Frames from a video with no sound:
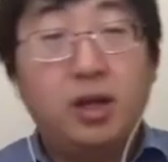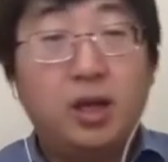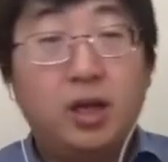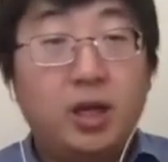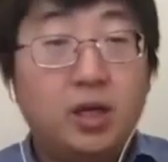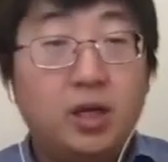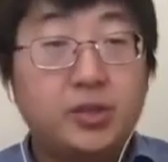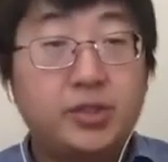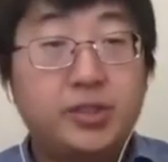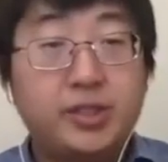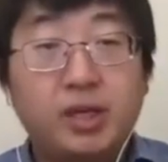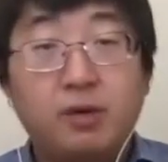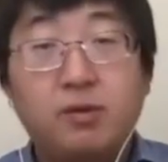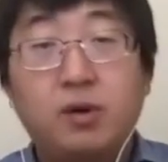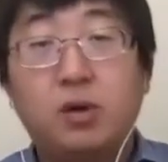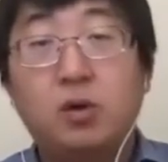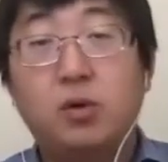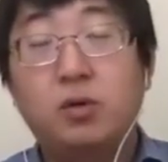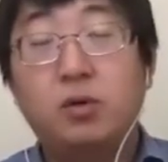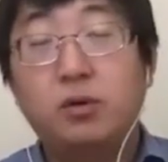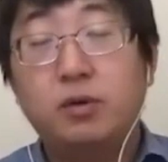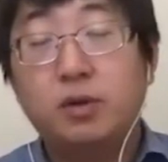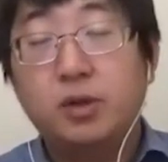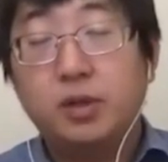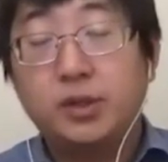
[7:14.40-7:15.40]

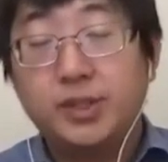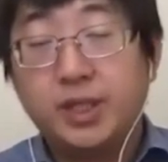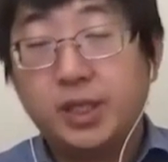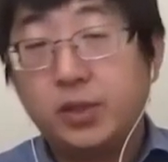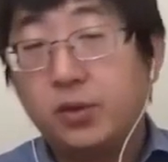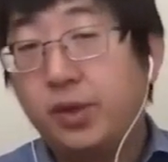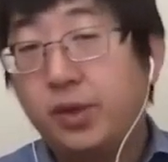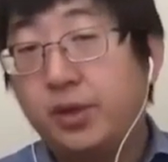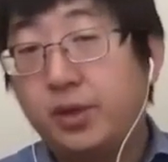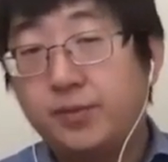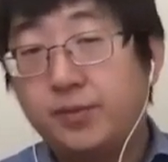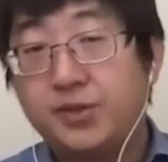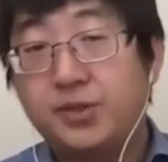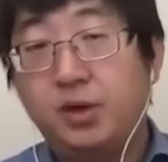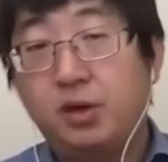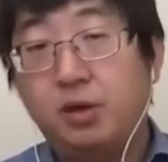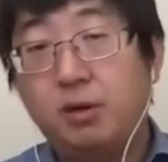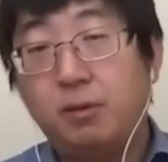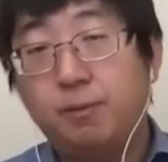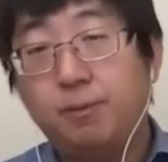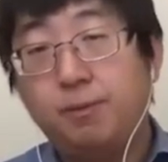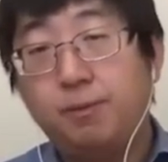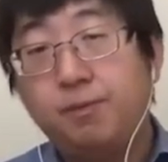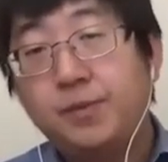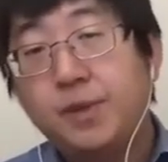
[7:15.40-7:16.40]
several security concerns.
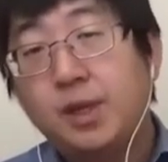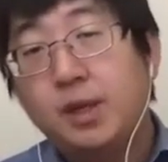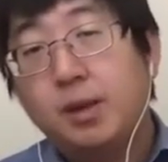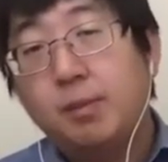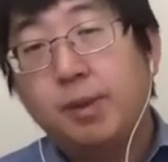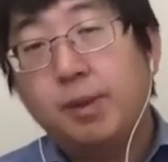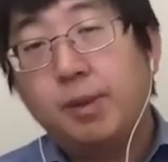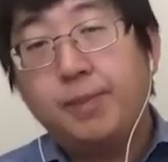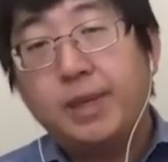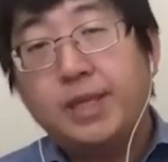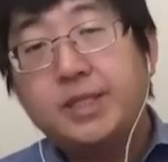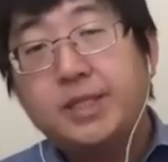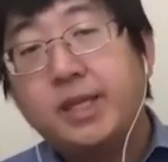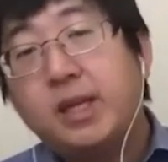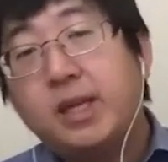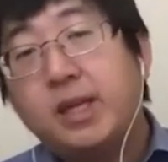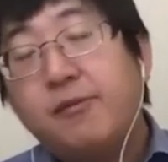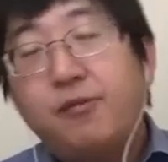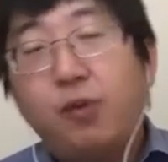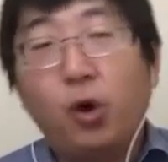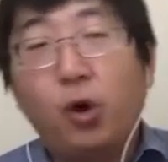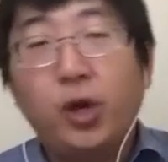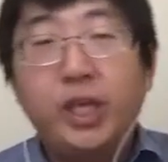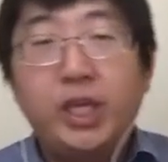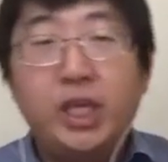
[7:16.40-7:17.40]
But basically
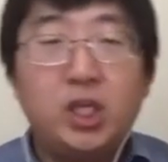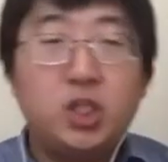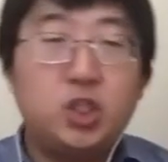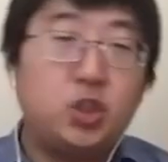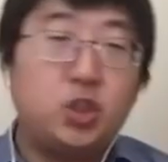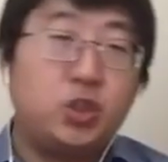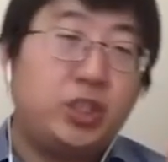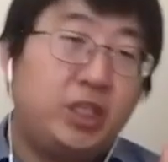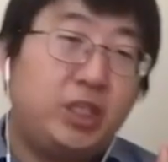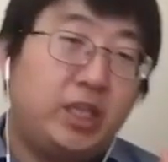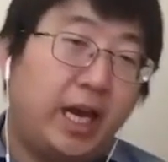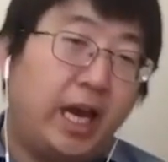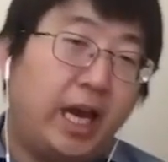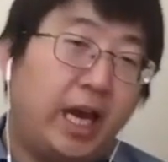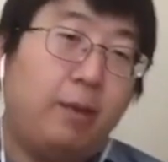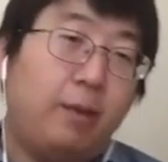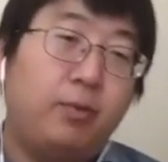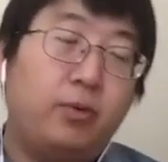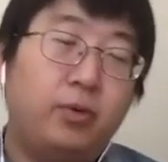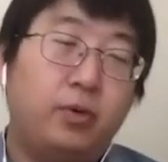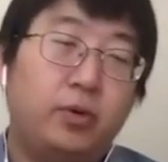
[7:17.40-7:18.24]
for each DApp,